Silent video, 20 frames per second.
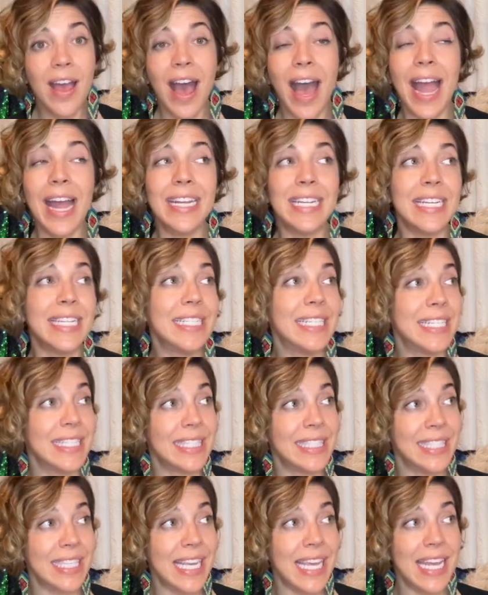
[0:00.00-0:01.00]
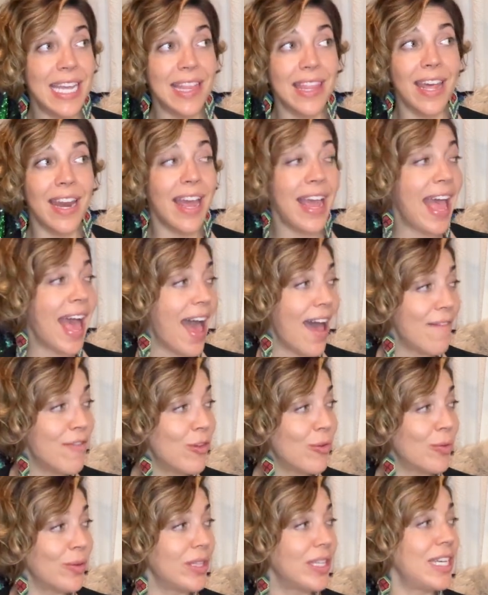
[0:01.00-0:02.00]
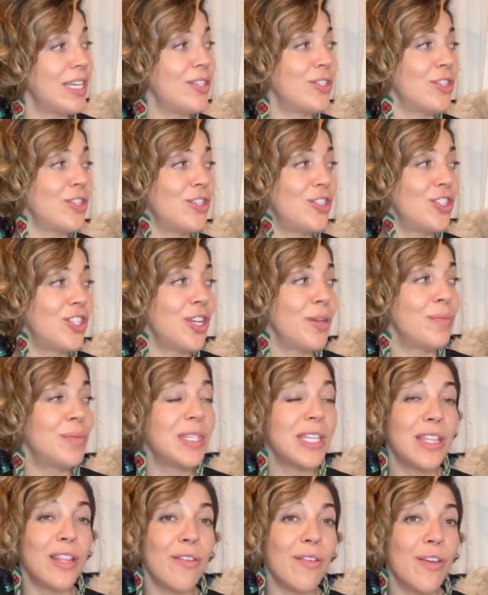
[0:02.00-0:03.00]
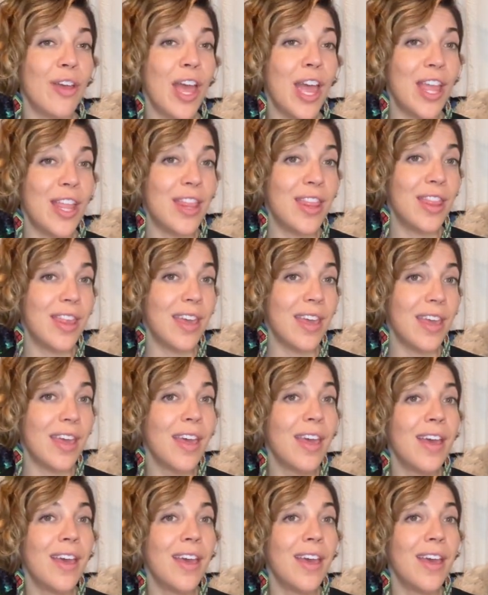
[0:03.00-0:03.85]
I need to see that I have the relationships and the